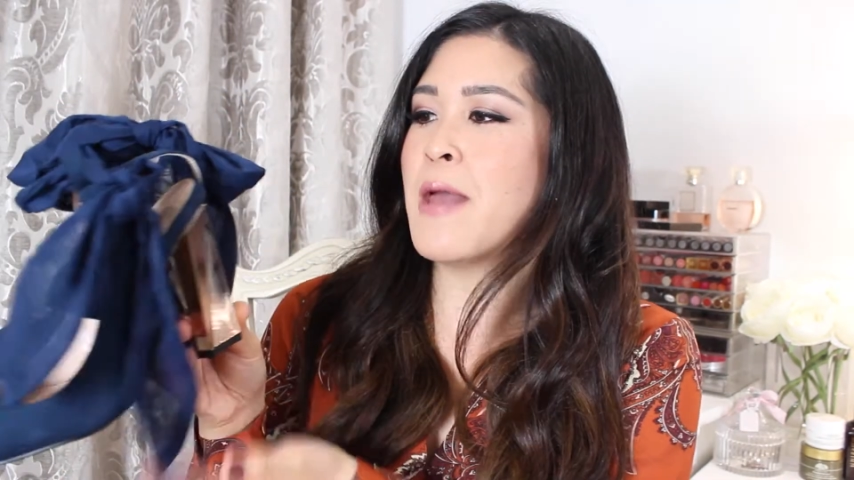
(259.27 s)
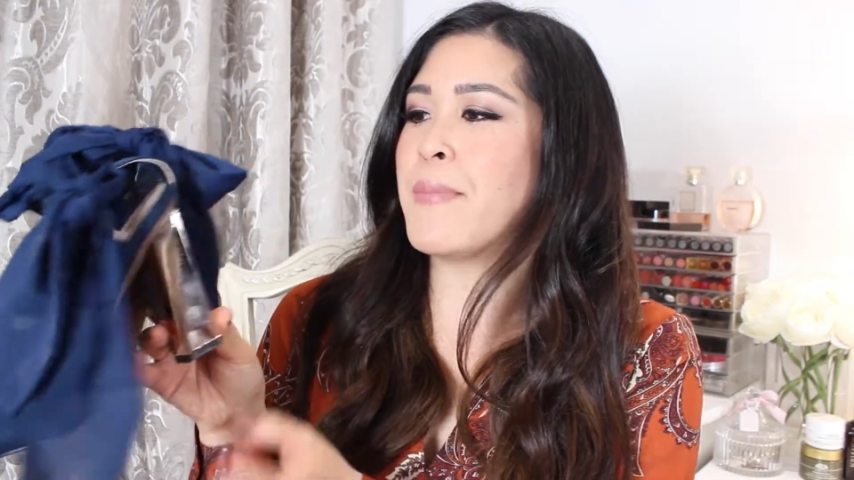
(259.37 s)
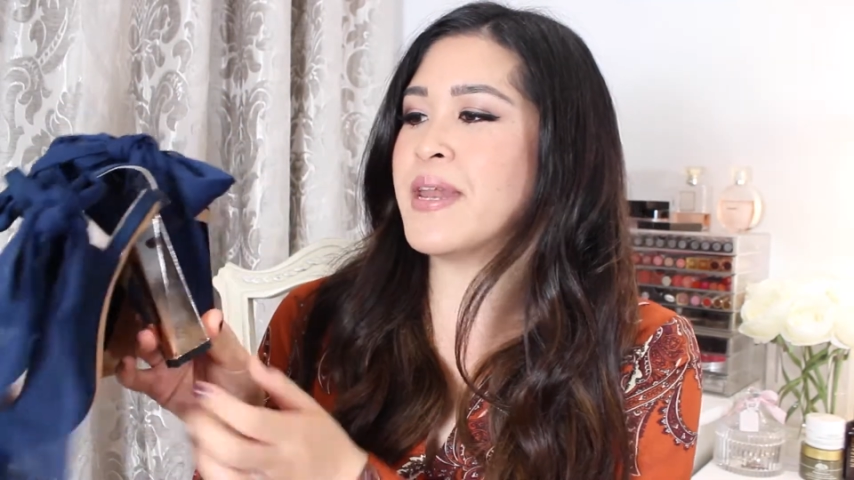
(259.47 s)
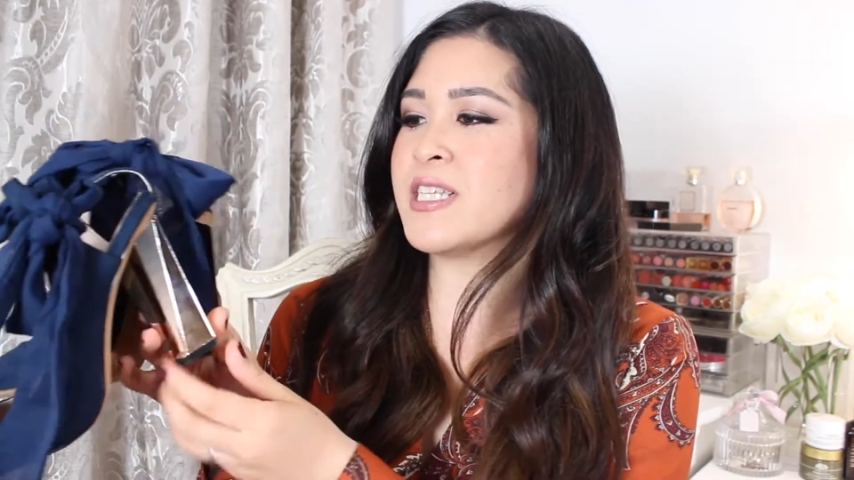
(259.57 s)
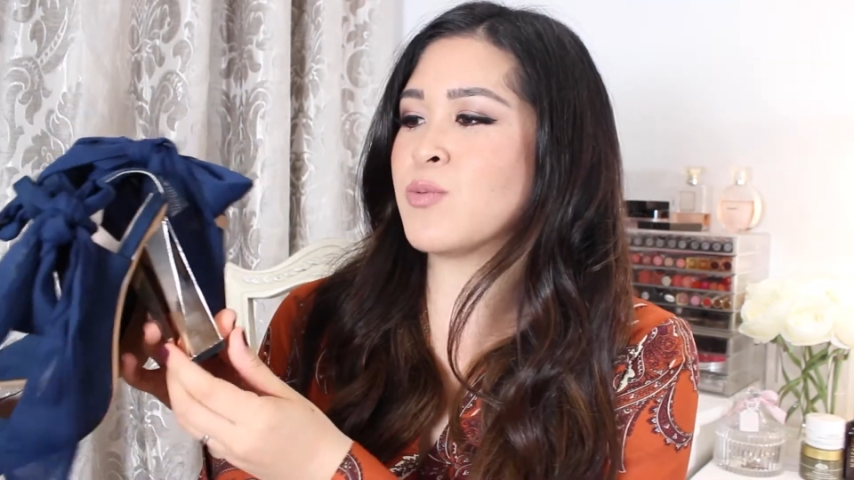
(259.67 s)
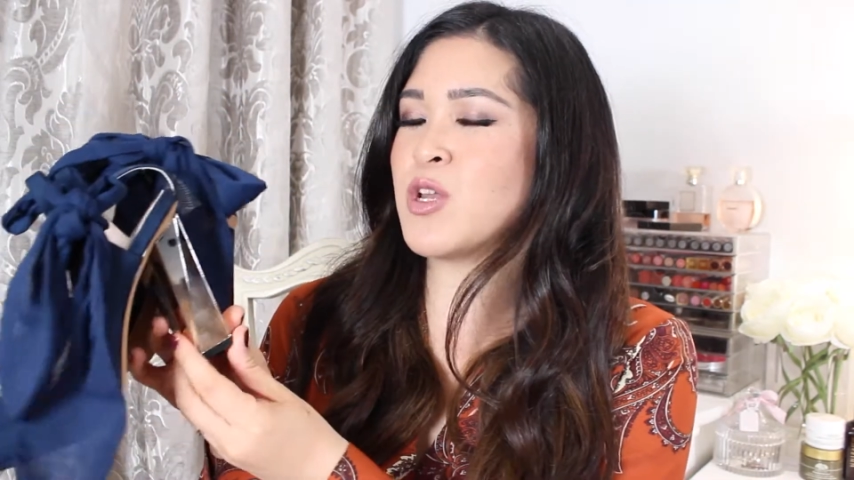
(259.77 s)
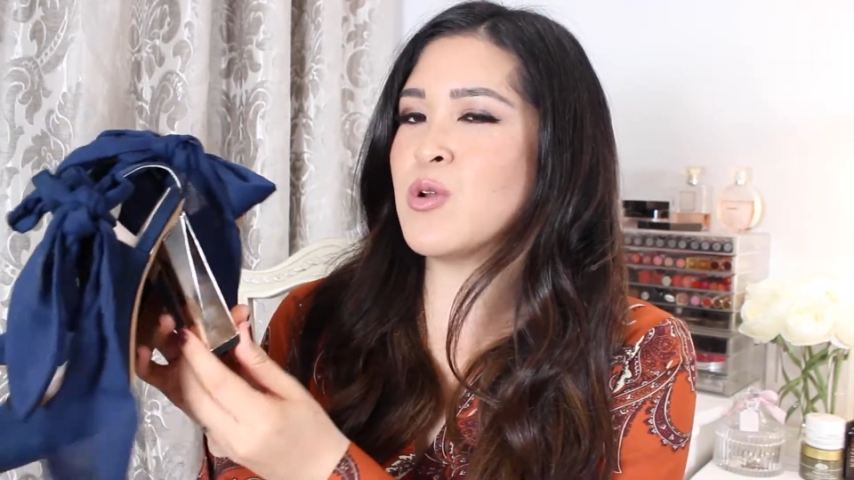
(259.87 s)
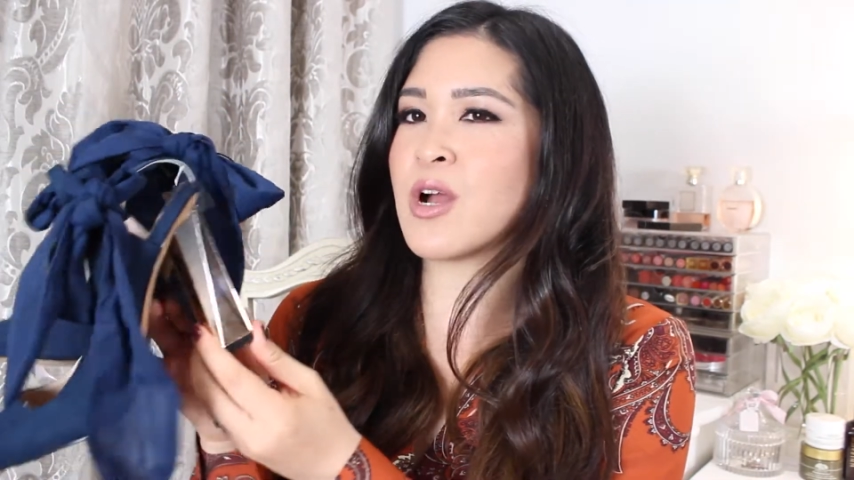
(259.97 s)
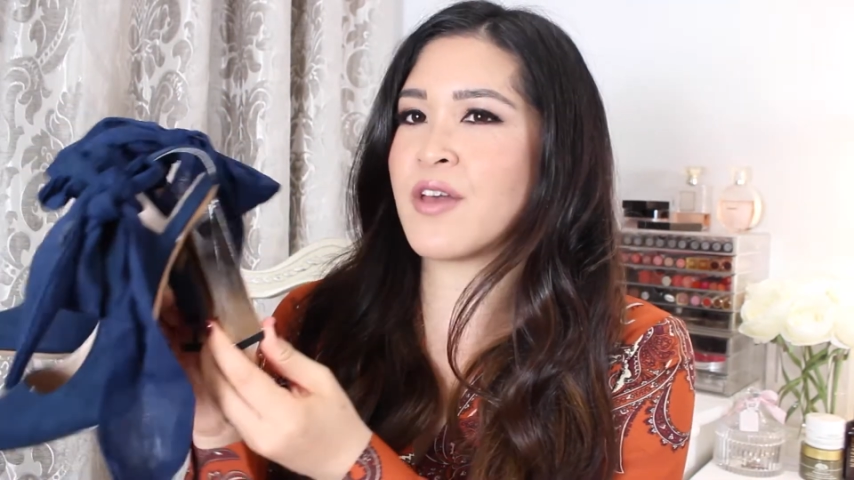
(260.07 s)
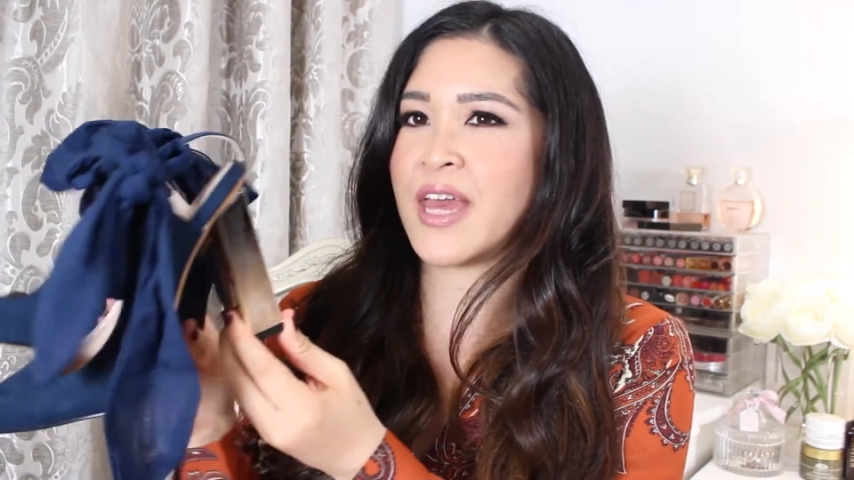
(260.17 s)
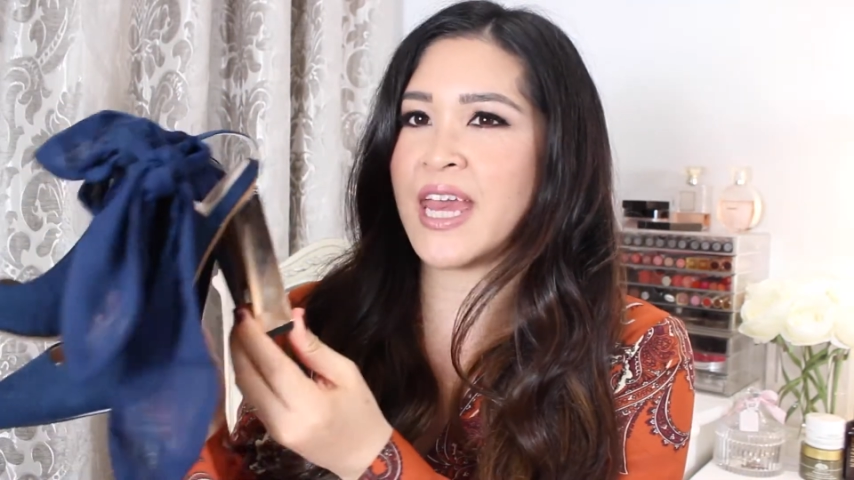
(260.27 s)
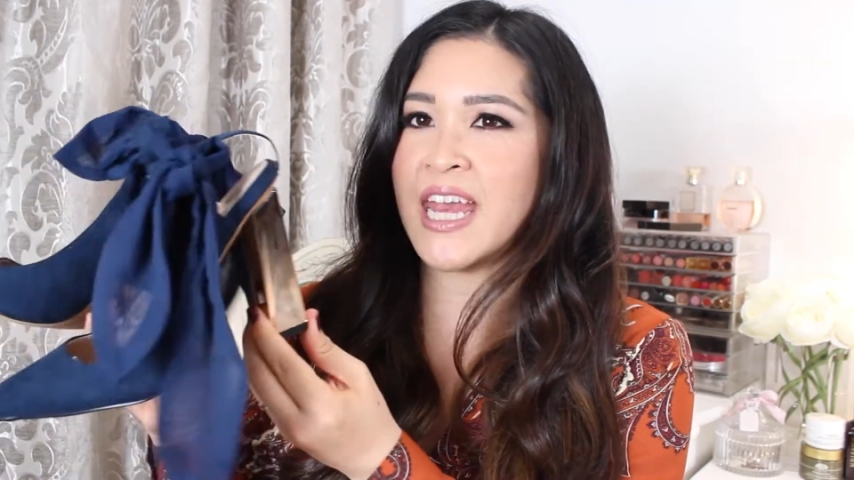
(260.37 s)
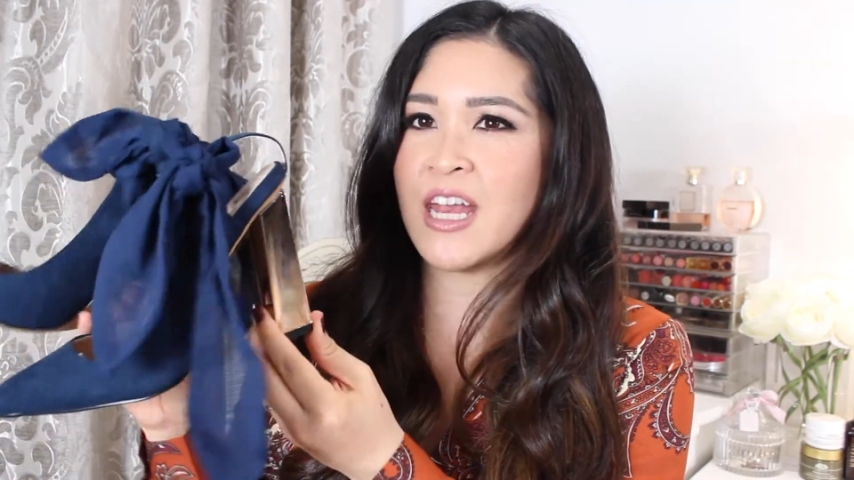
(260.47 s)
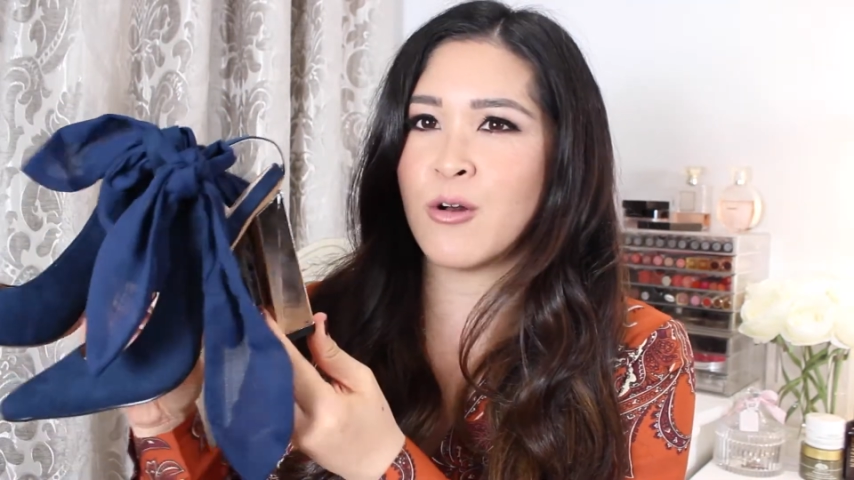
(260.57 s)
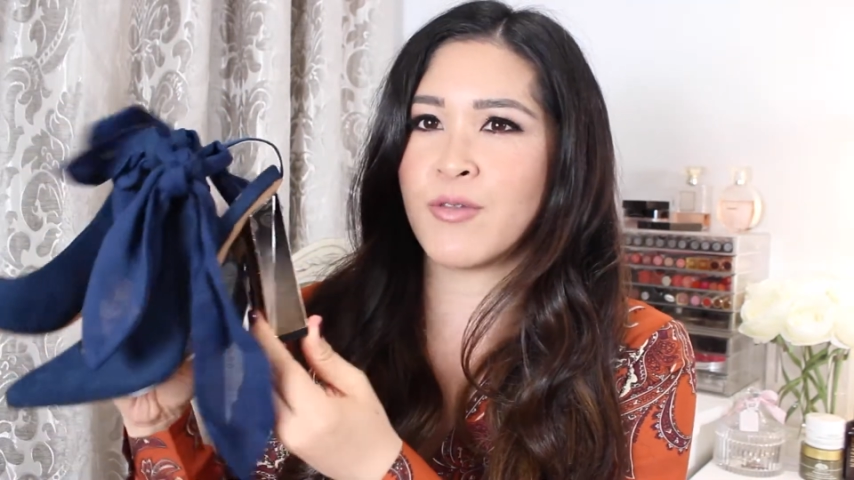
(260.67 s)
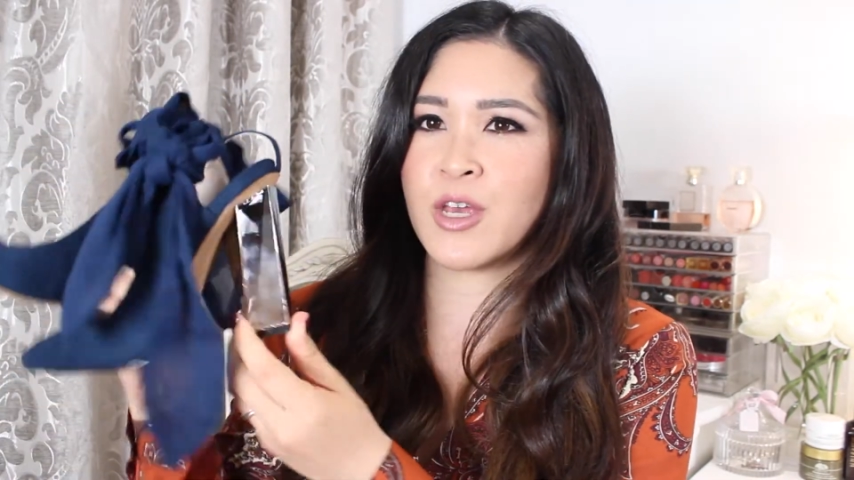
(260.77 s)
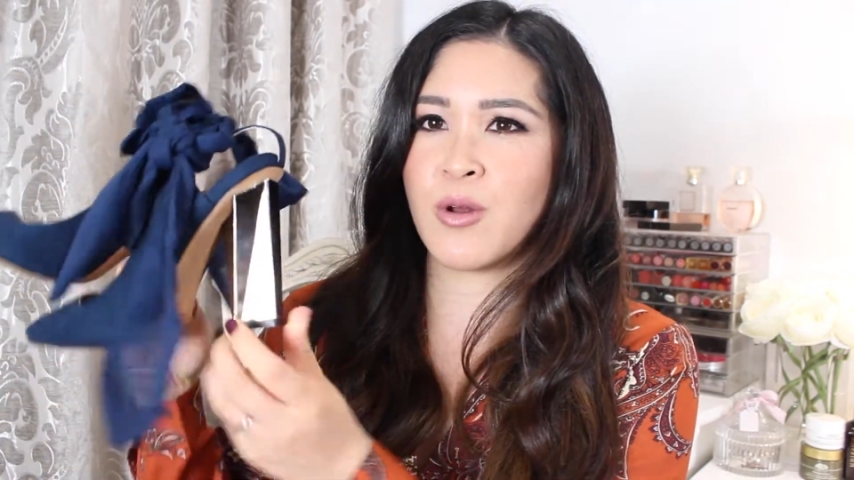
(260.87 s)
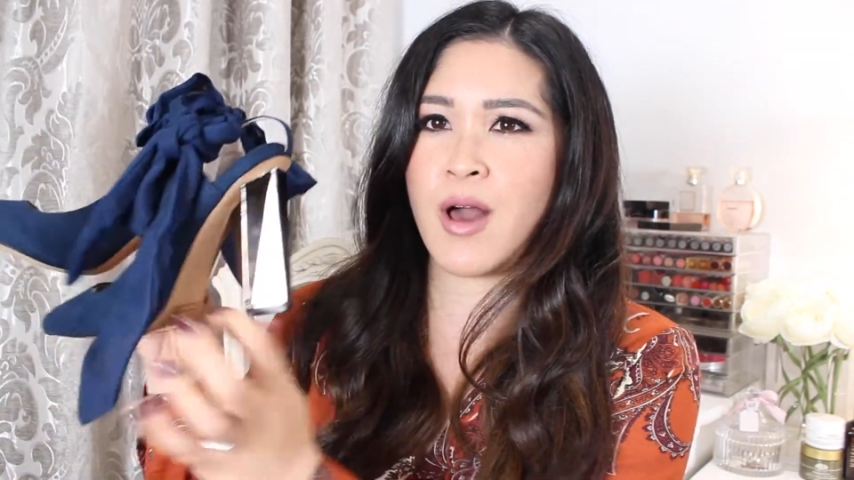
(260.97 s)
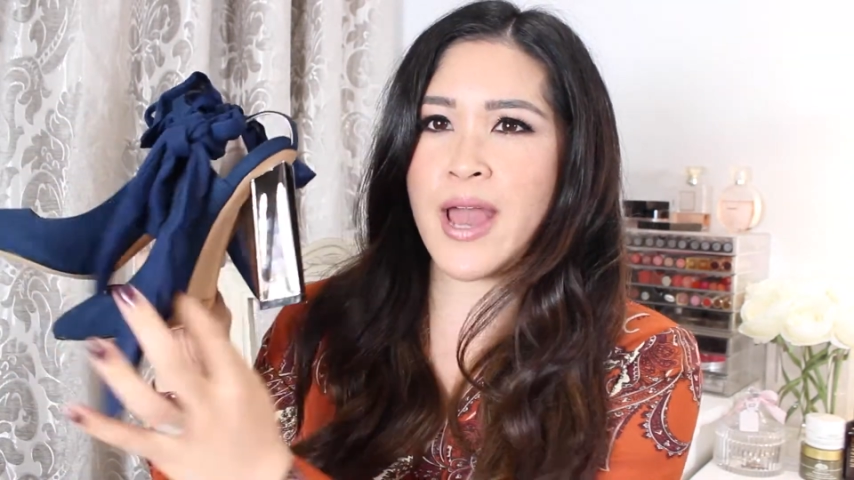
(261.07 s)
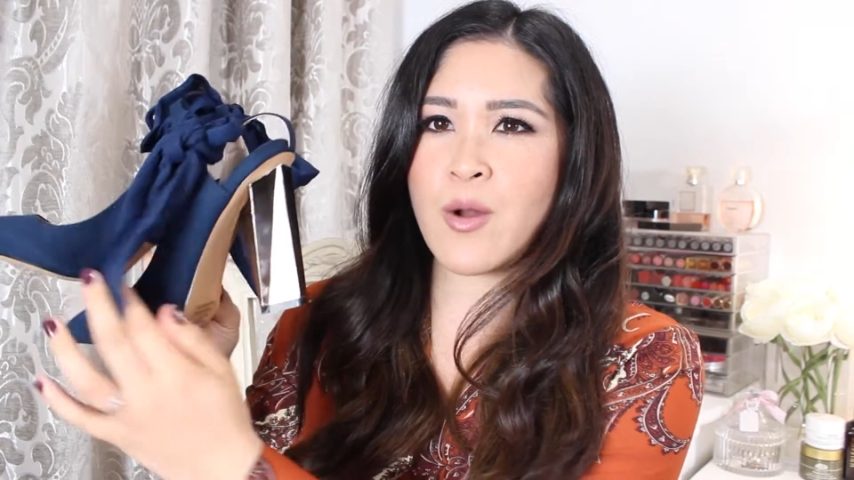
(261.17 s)
But it's when you look at the heel that
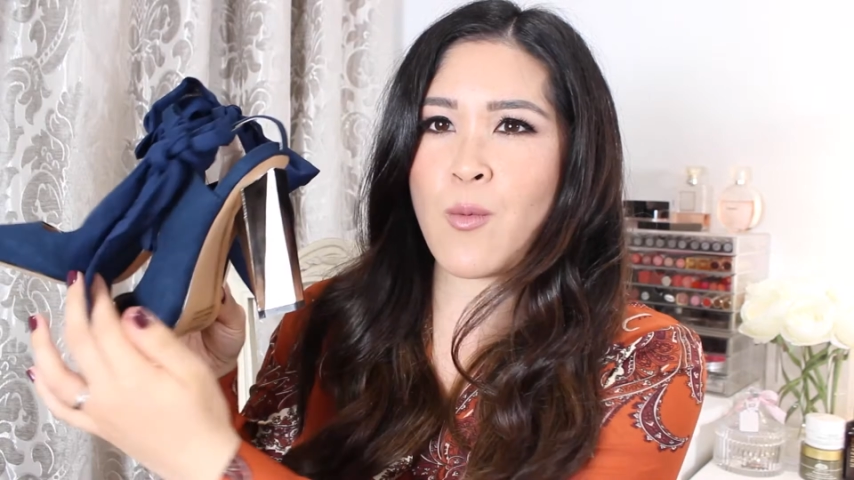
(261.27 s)
you're like,